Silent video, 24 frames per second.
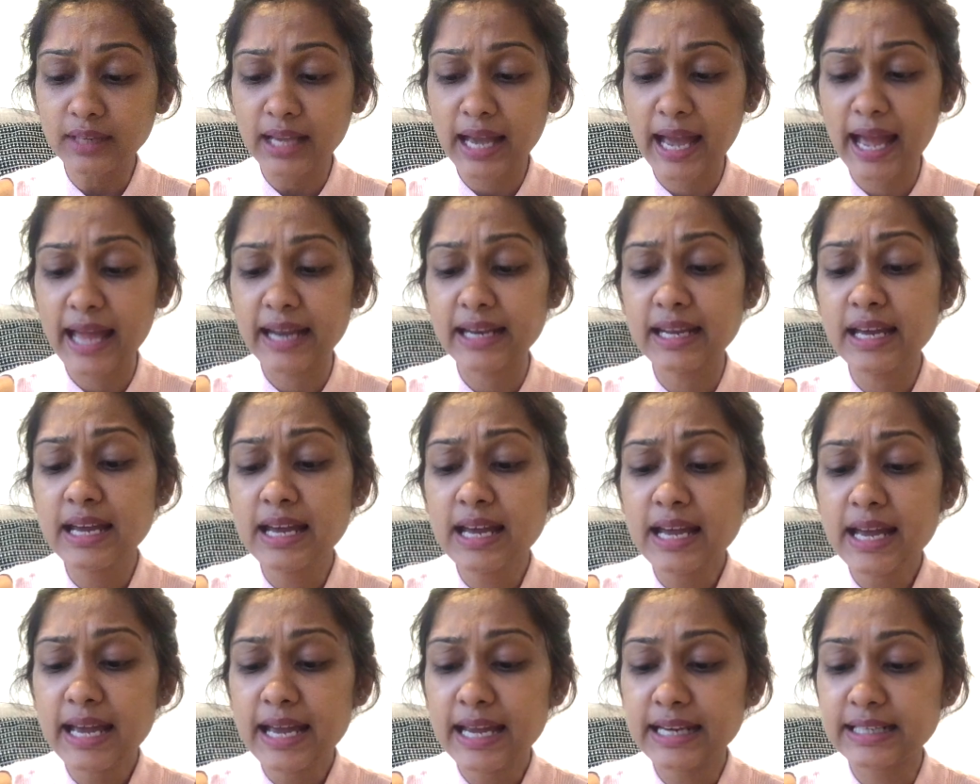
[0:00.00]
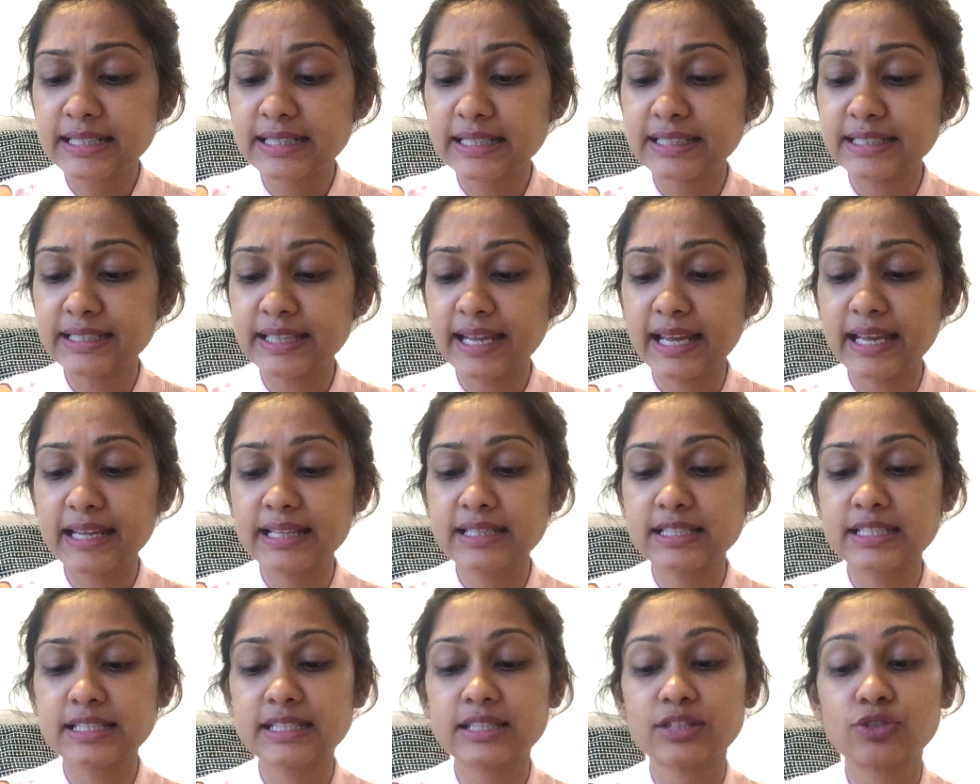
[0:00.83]
And it
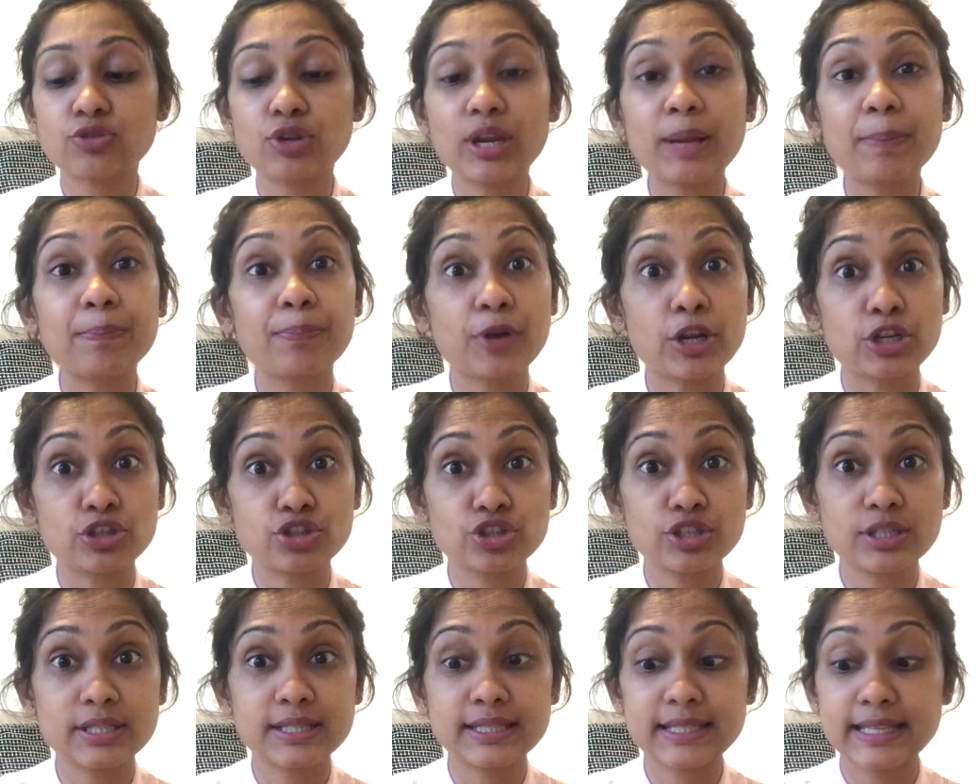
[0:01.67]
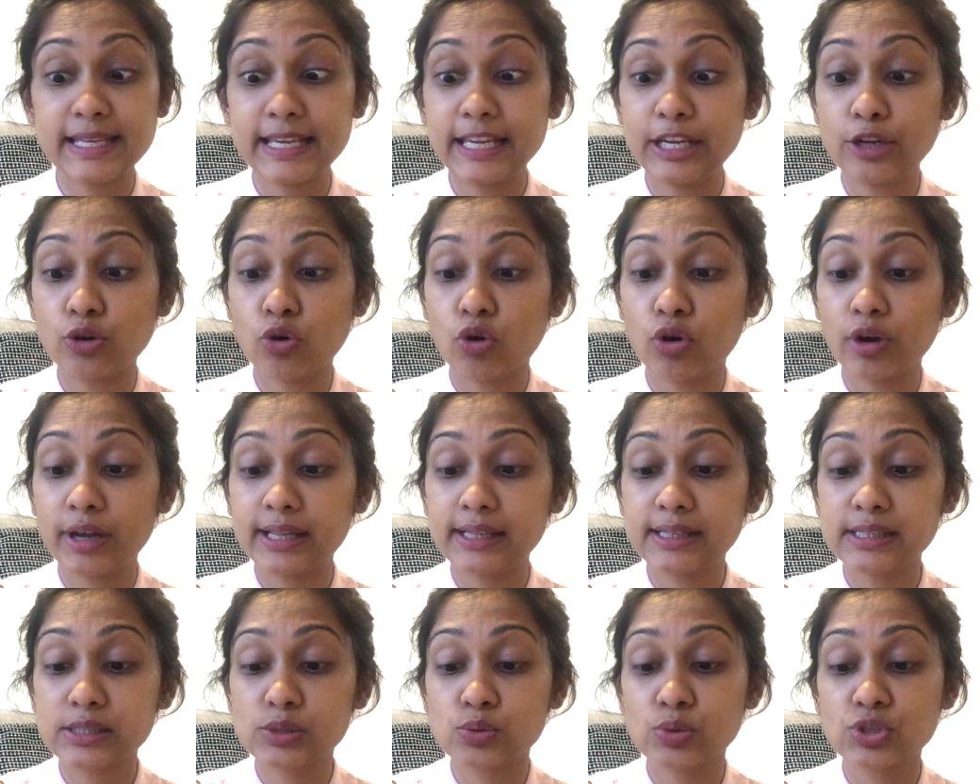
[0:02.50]
contains three precious seed
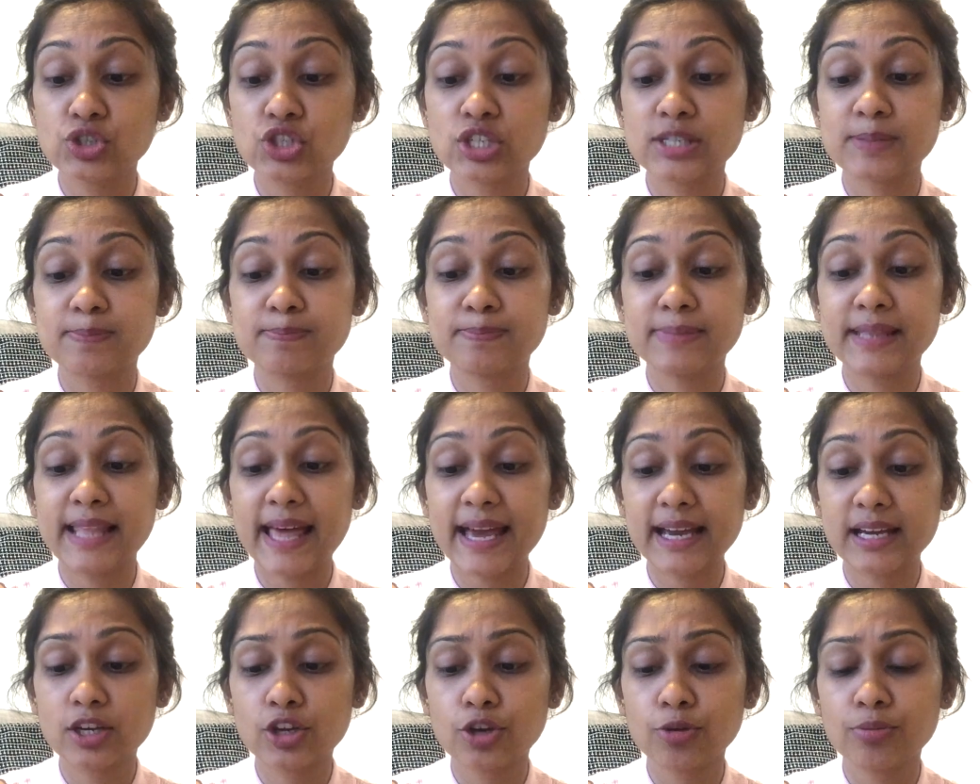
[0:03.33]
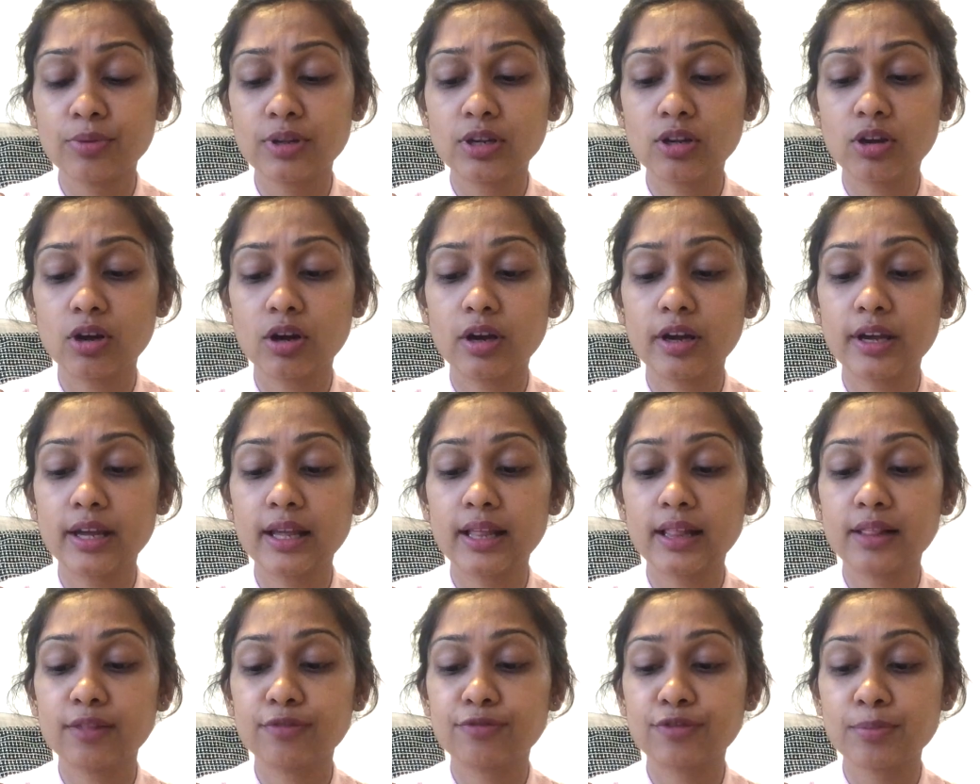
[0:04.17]
oils, which is black cumin
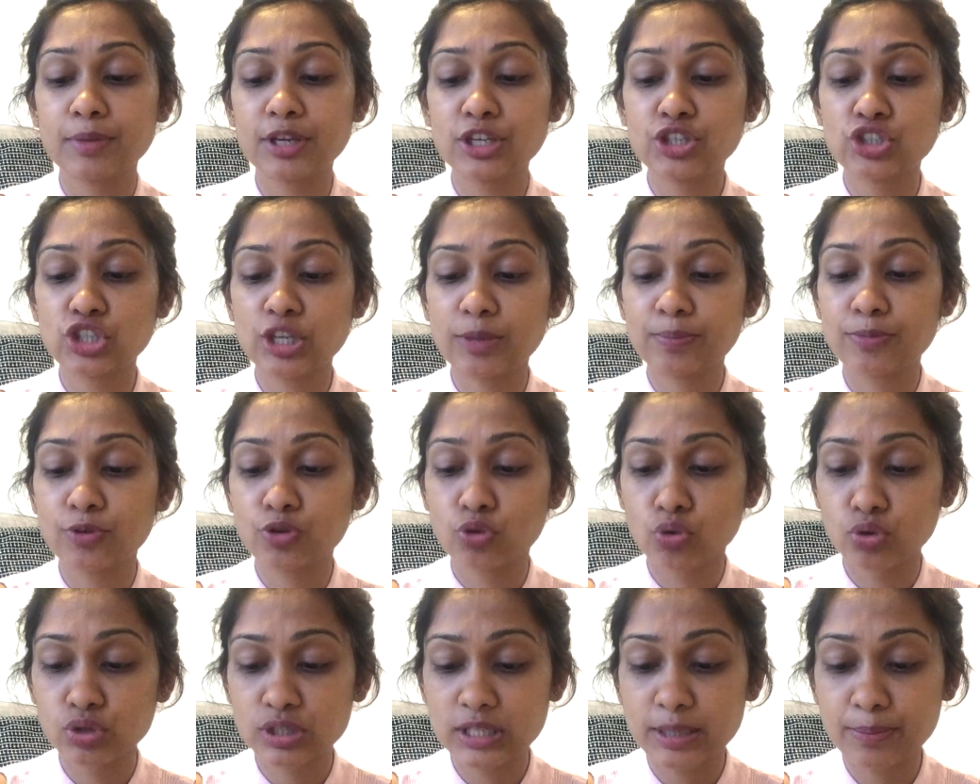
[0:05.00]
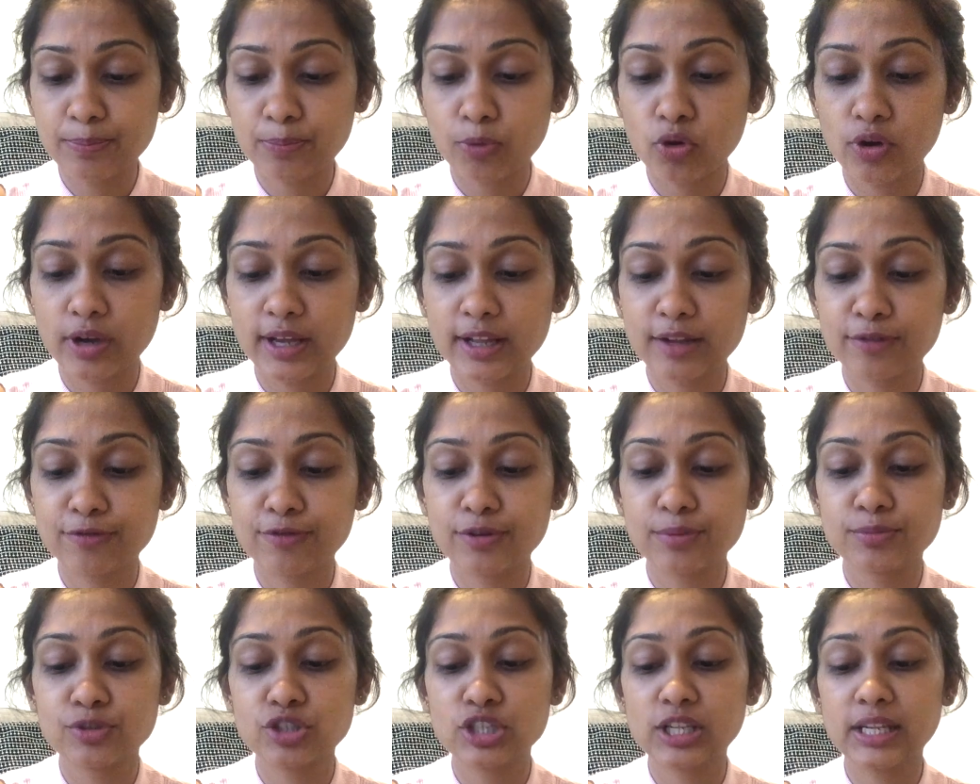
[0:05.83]
oil from Egypt, rosehip oil
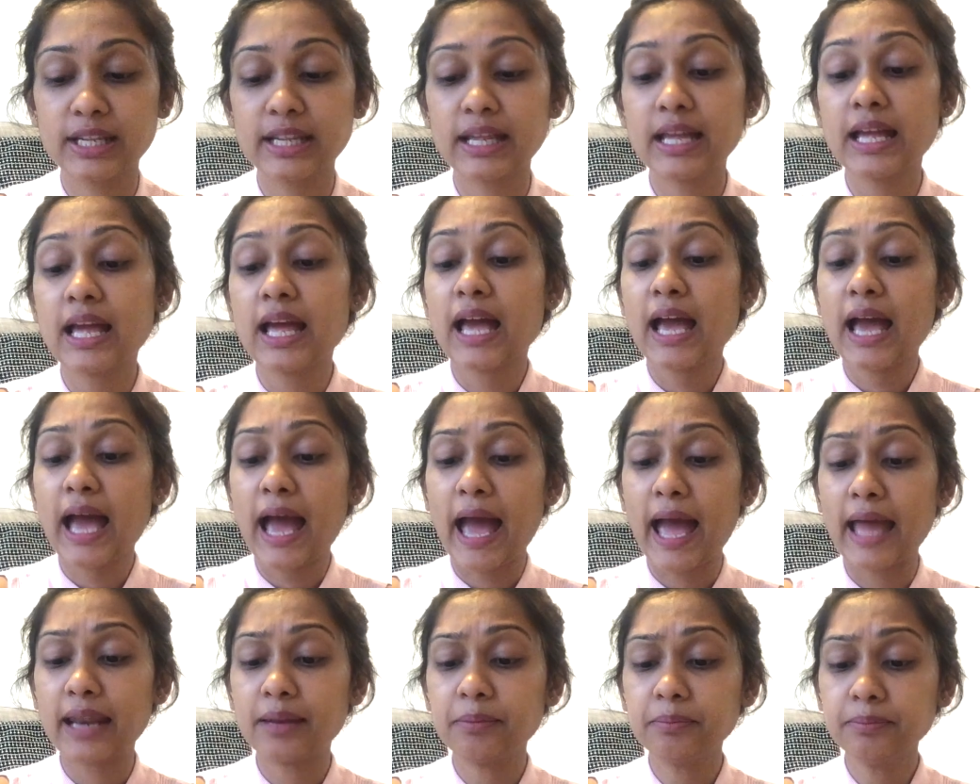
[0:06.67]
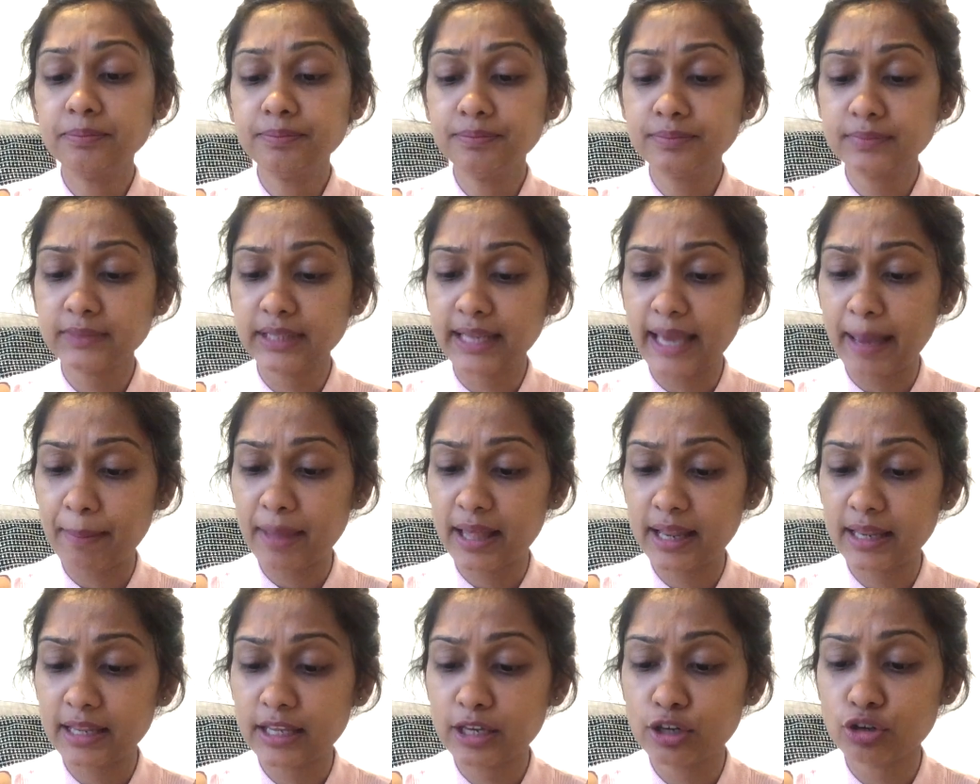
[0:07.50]
from Chile and
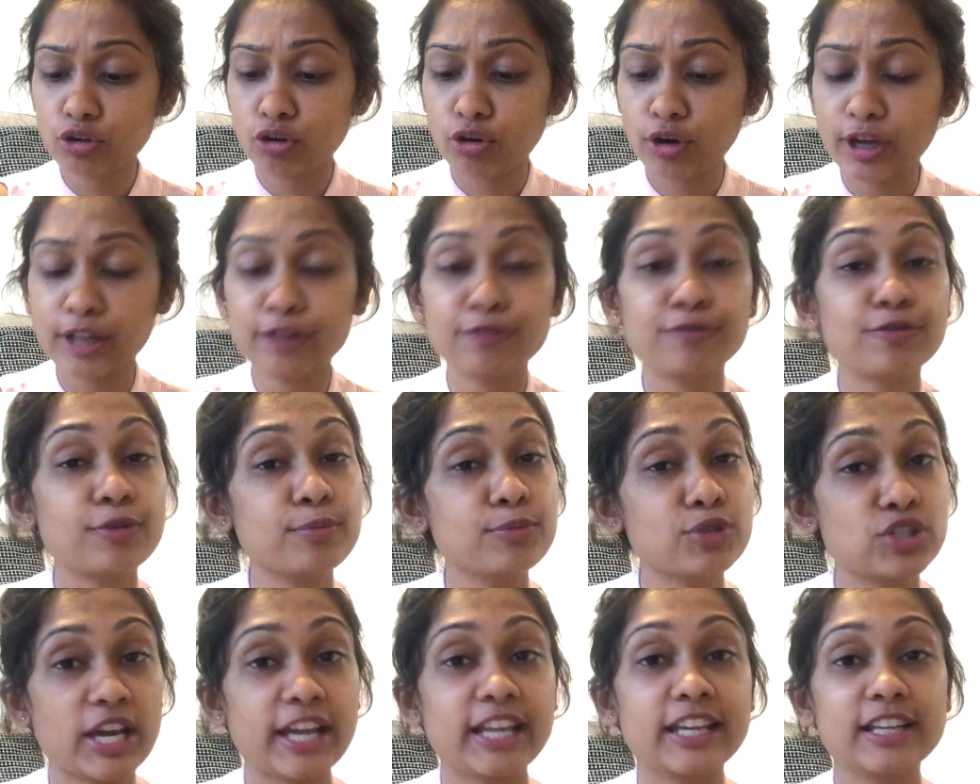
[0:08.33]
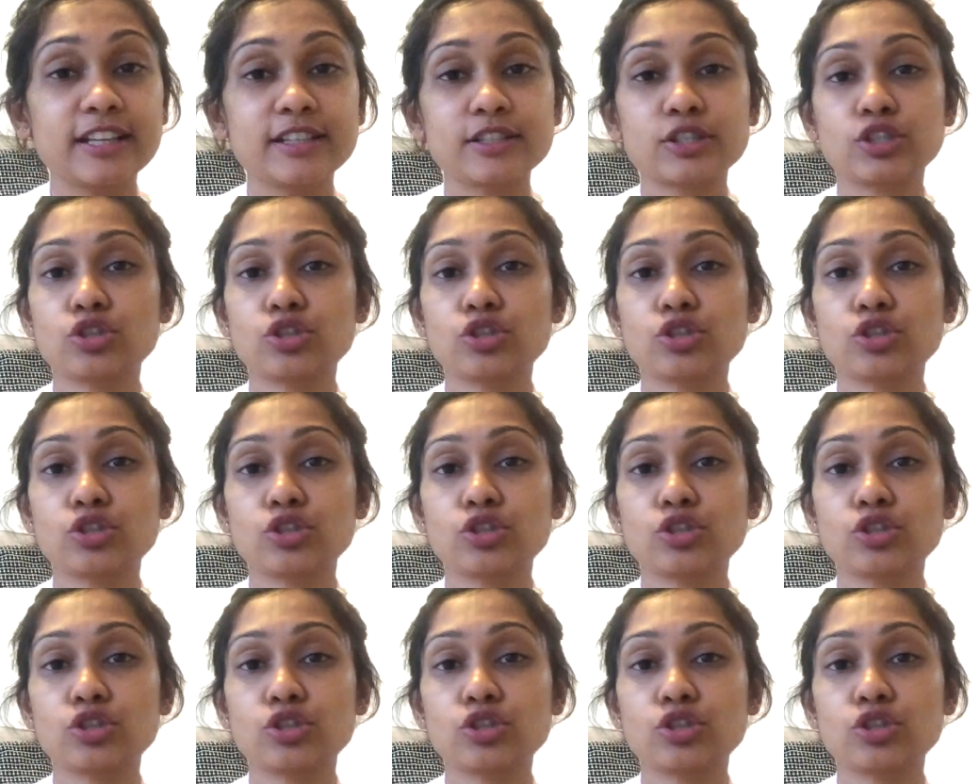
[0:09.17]
camellia oil from China.